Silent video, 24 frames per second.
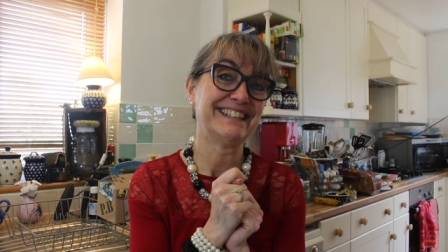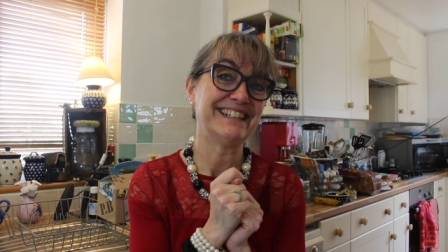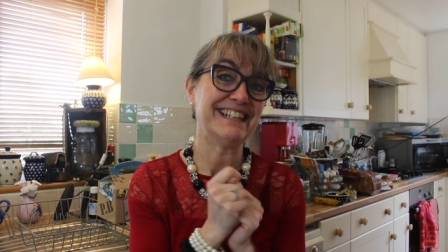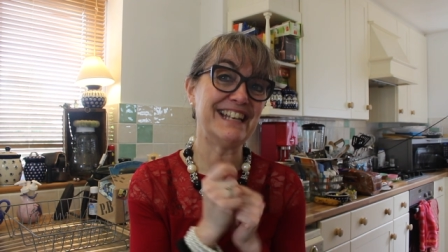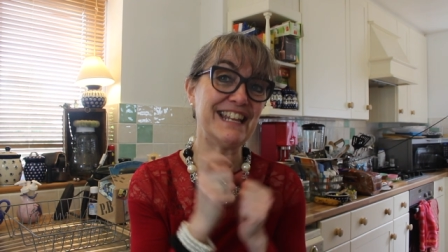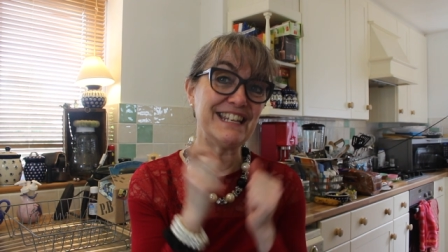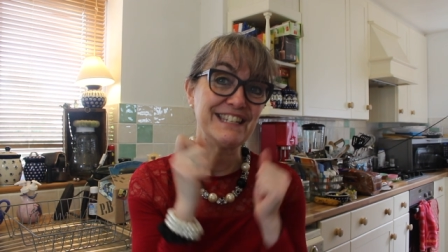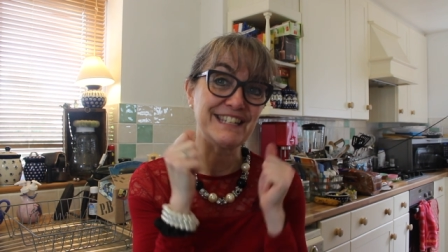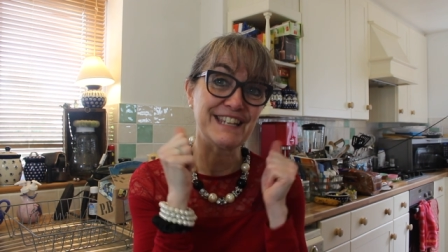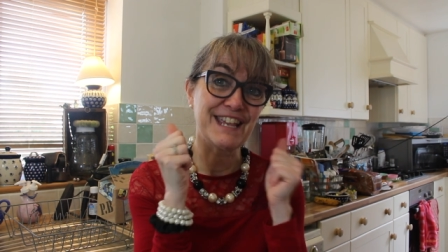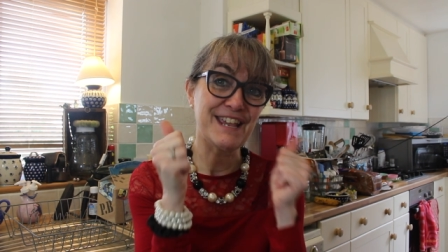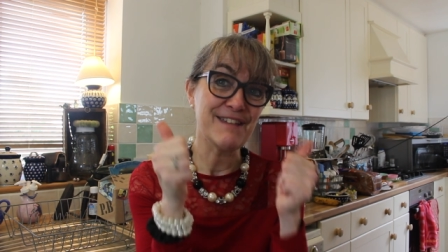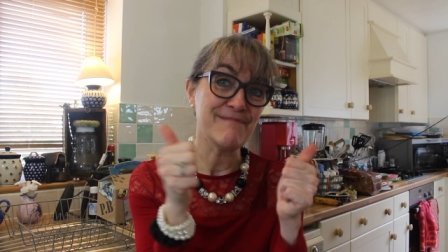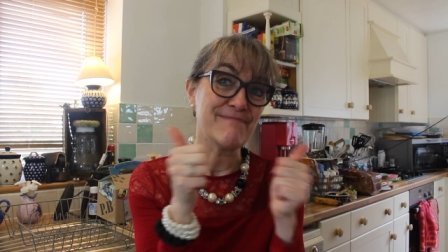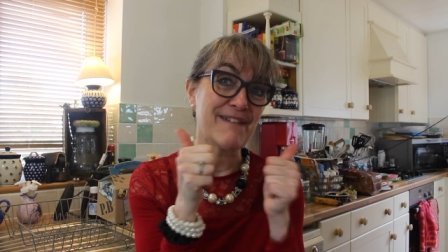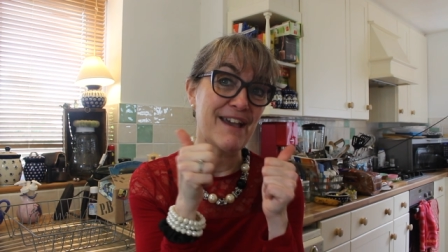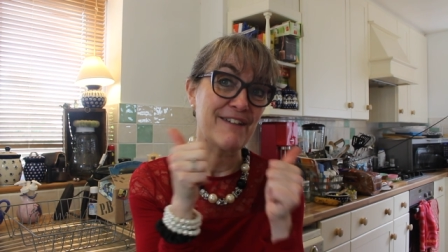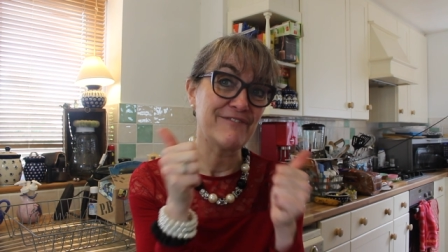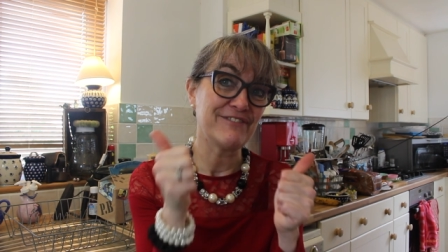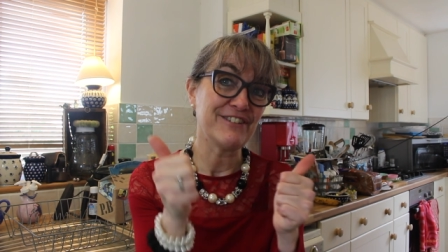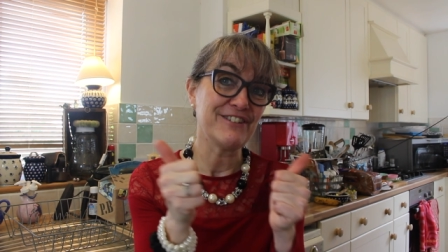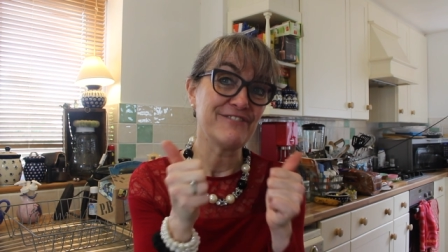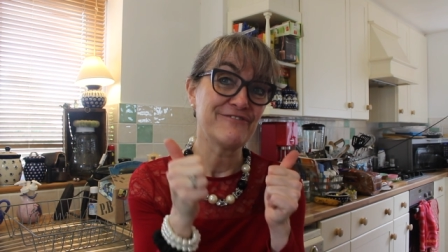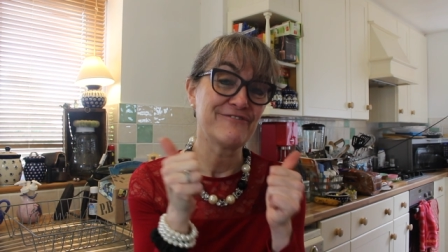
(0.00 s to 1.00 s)
Let's keep
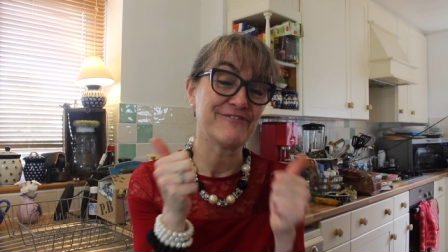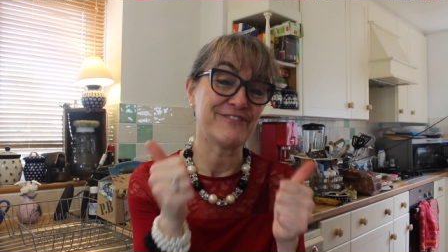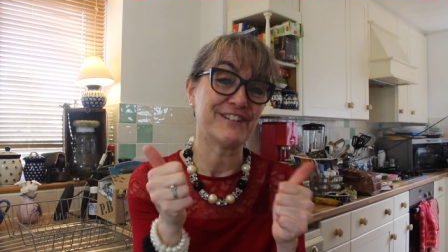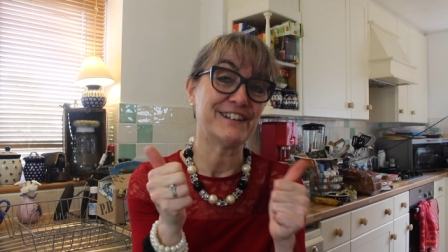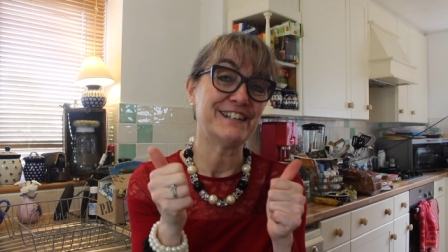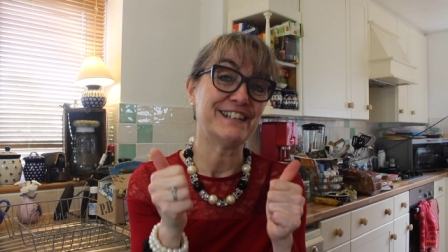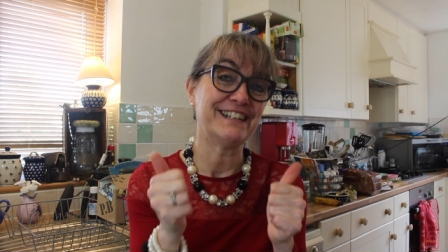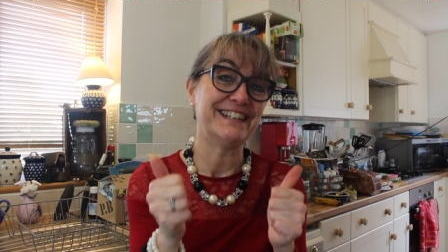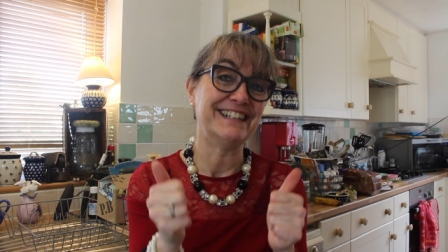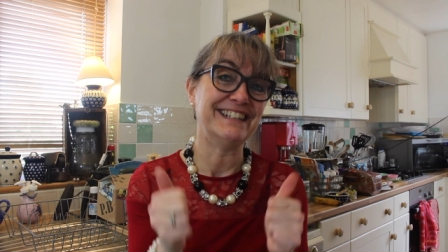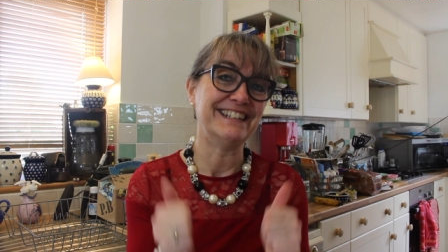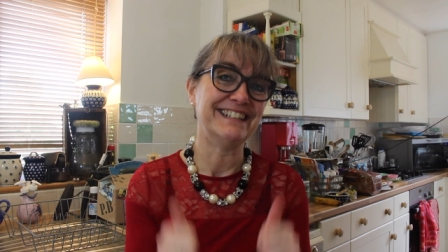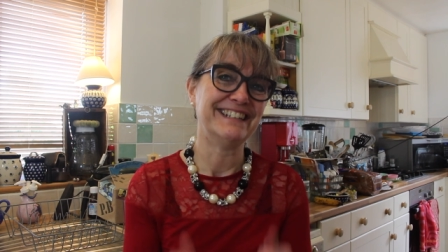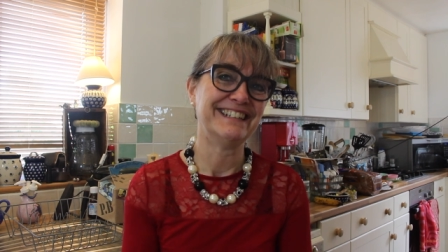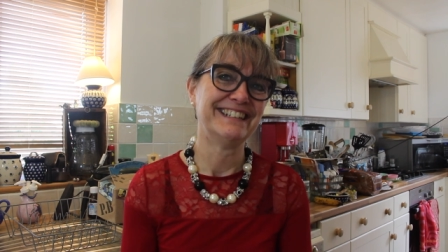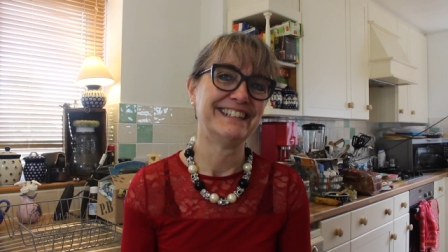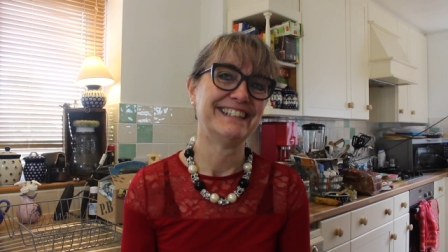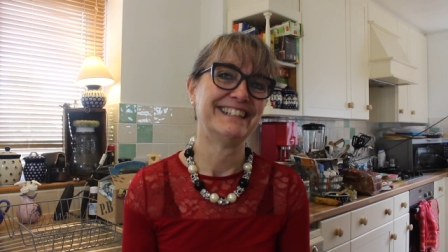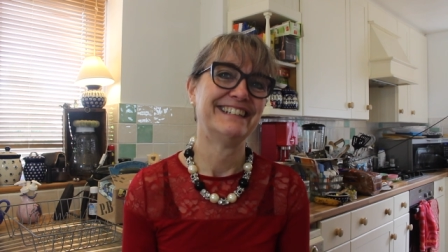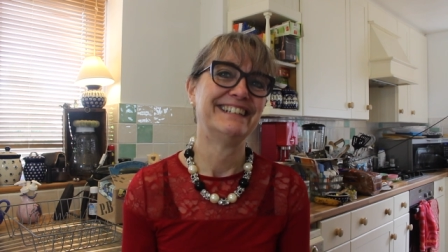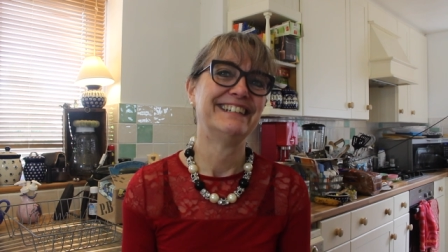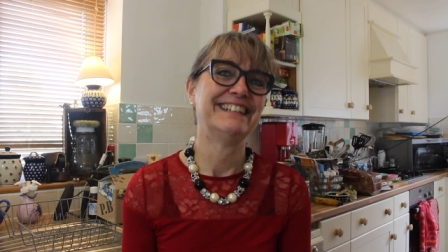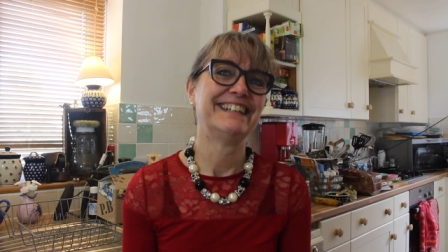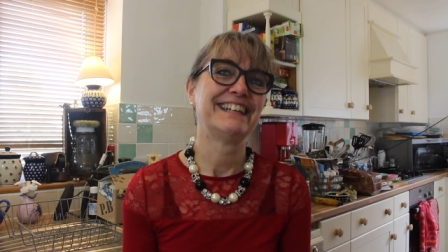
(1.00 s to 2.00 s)
having fun.
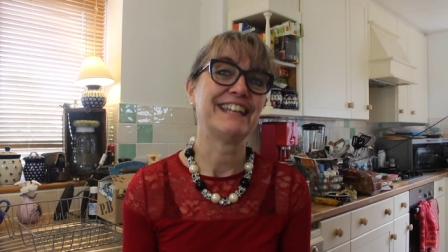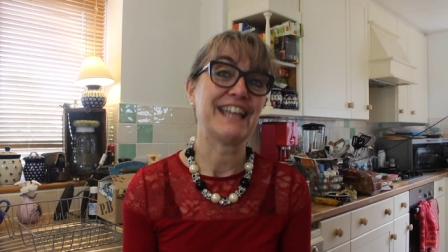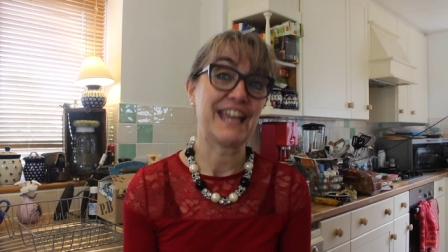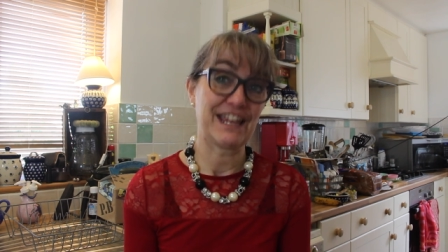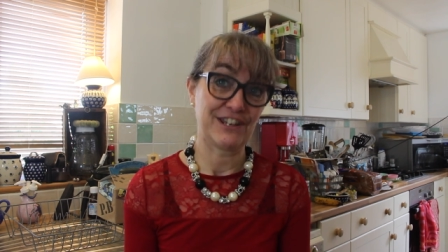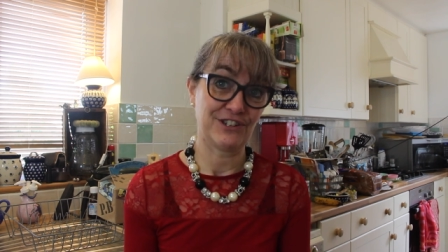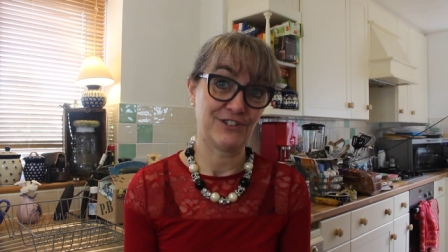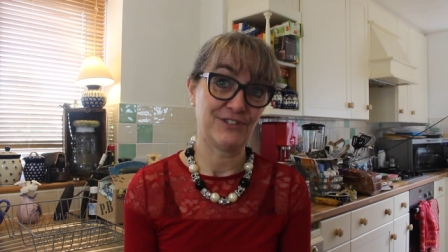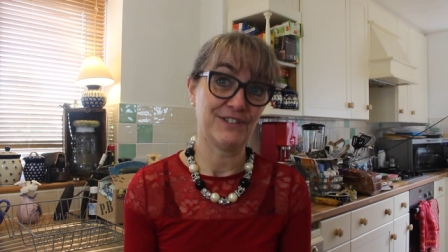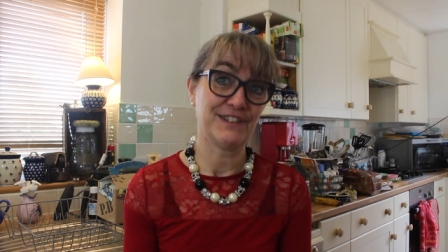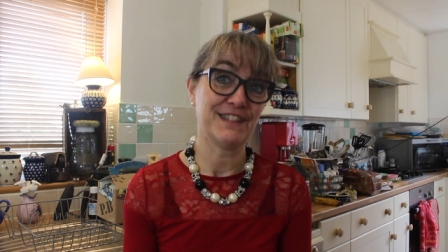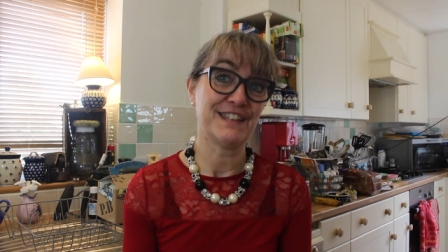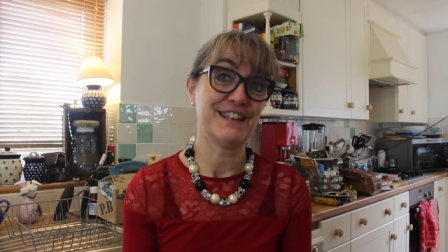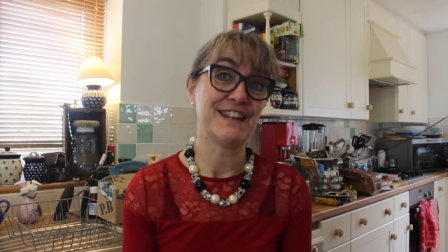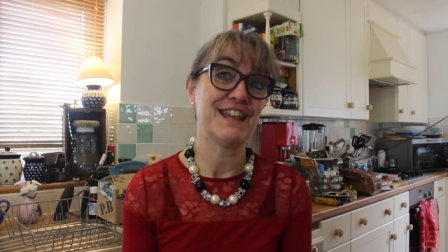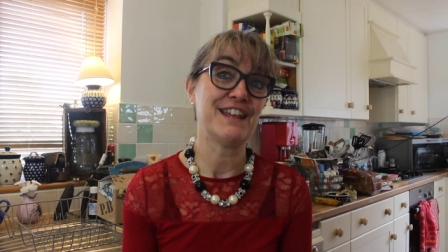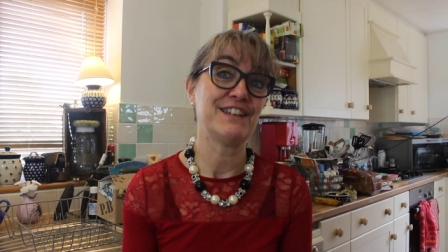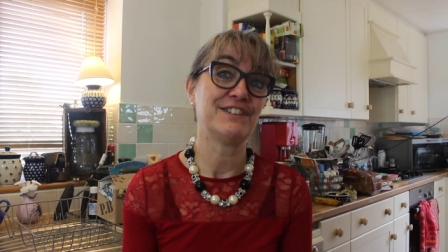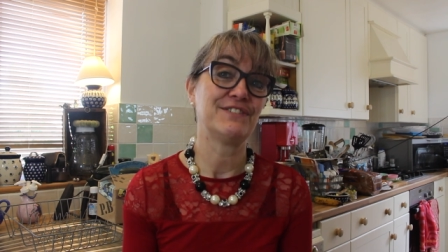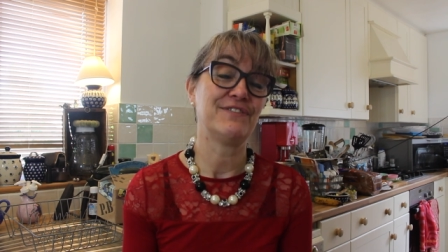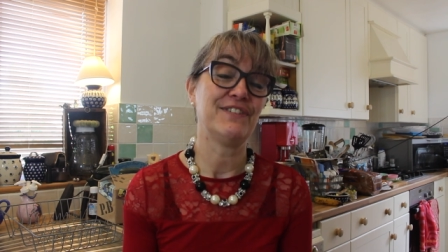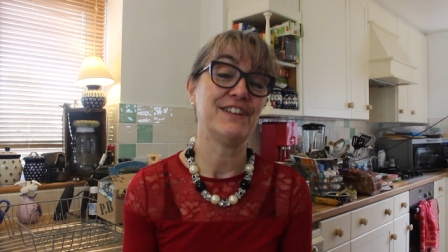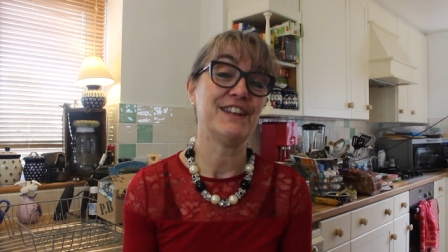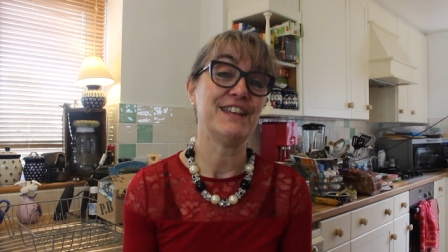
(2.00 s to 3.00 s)
Catch you in the
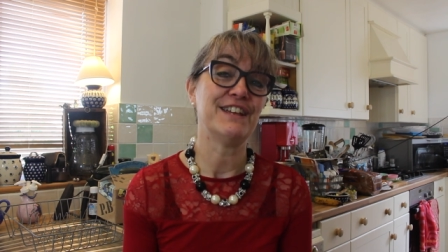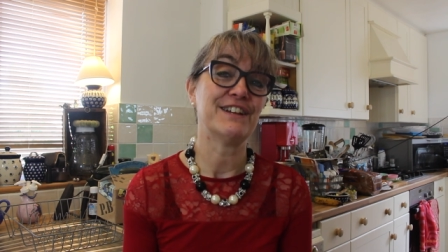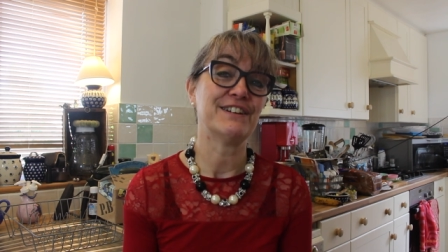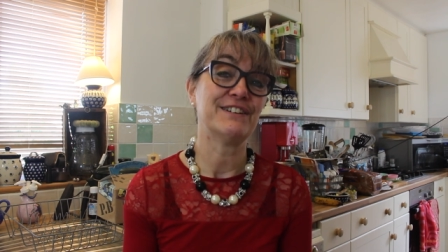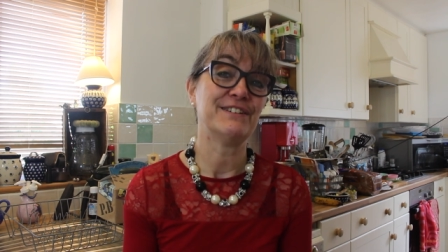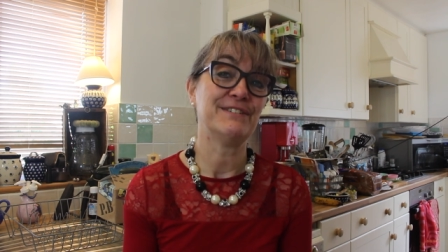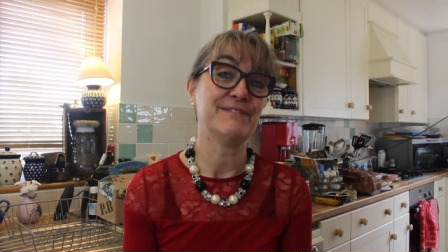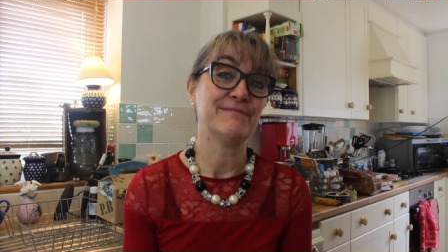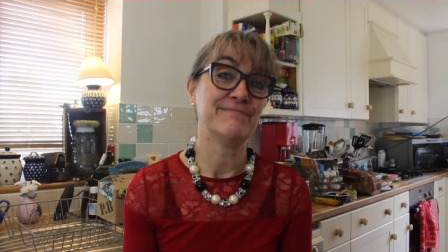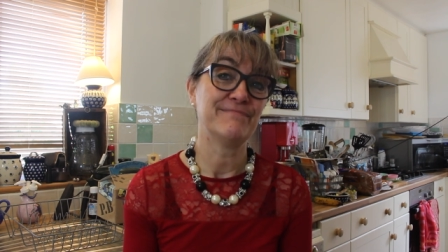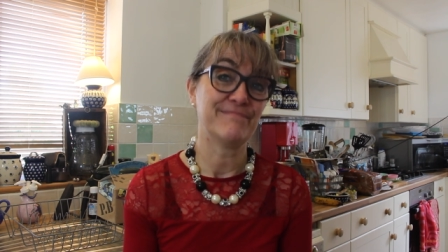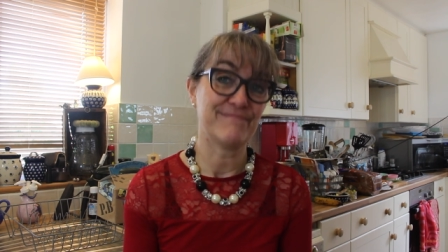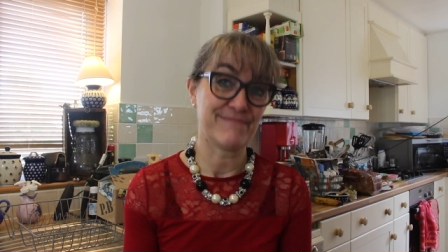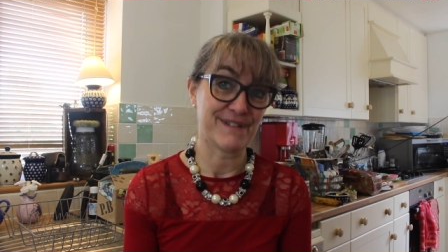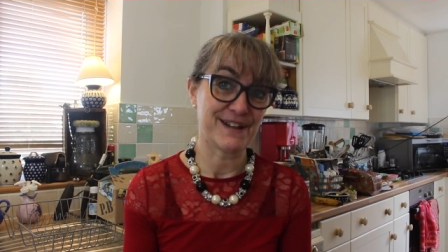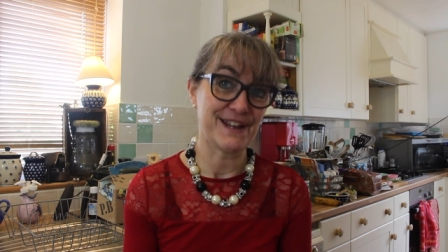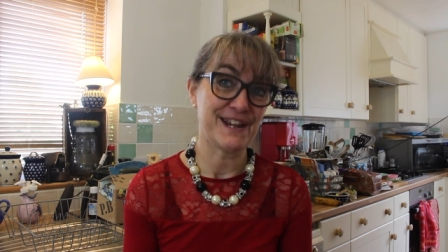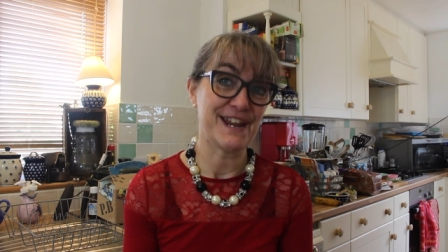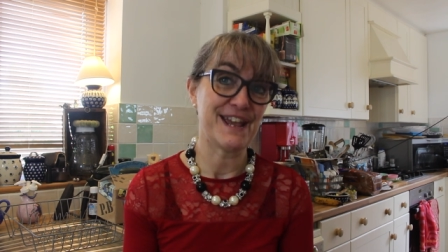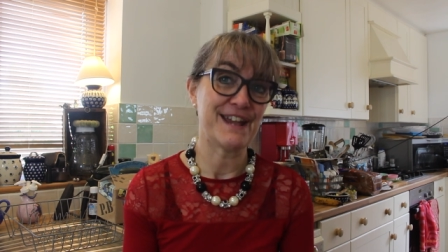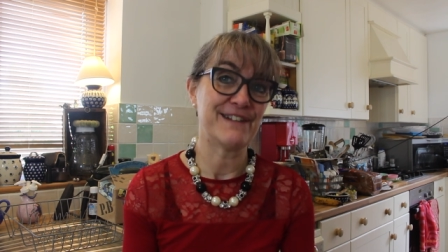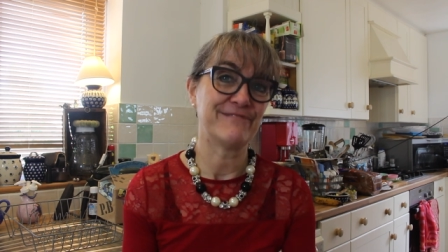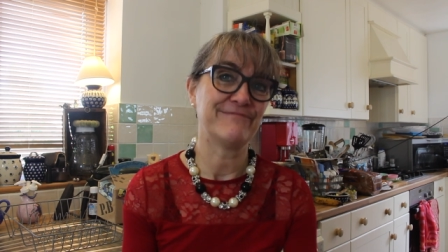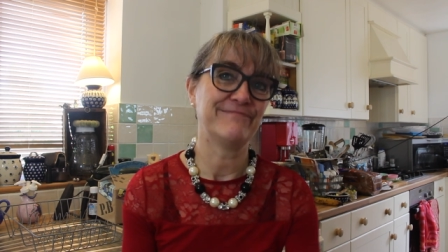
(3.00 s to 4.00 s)
next video. Bye
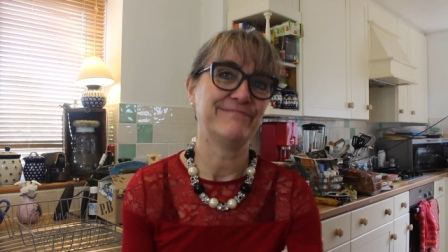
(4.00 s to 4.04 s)
now.